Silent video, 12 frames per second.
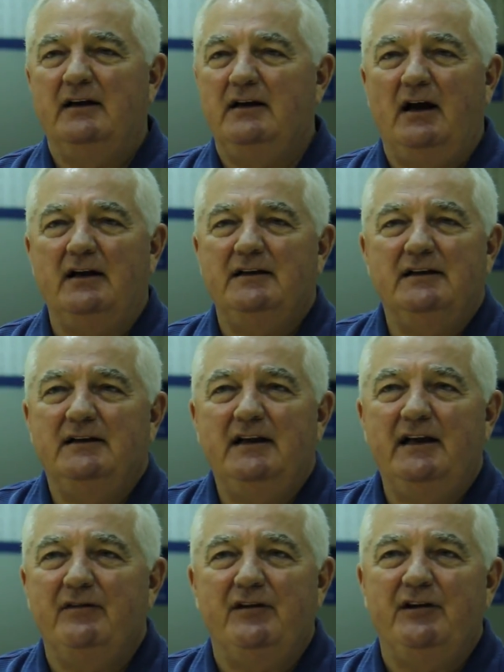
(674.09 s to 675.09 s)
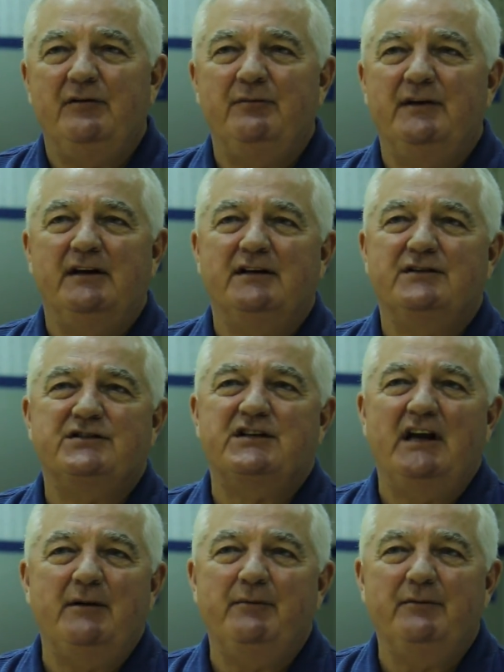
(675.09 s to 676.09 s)
God didn't give them the
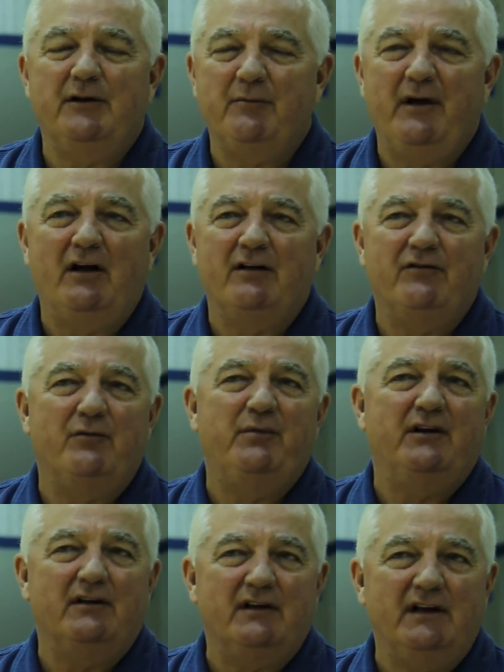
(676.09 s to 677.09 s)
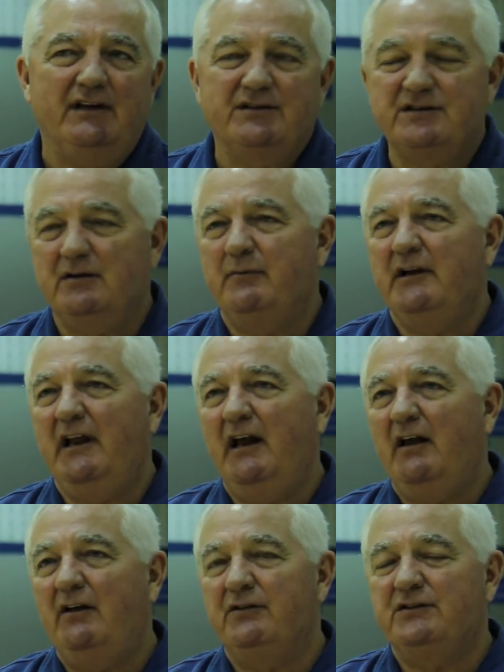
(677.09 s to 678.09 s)
same amount of ability as somebody
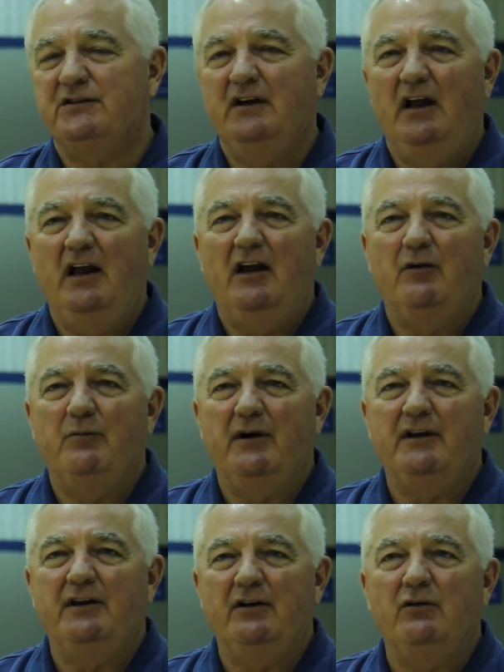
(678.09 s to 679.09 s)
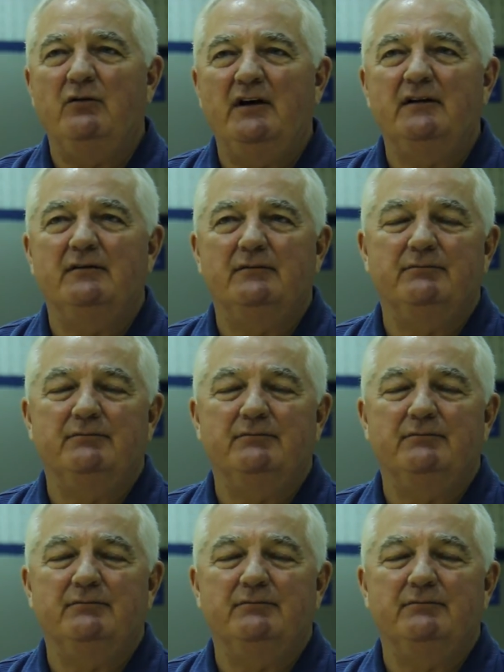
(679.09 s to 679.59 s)
else, but you know what?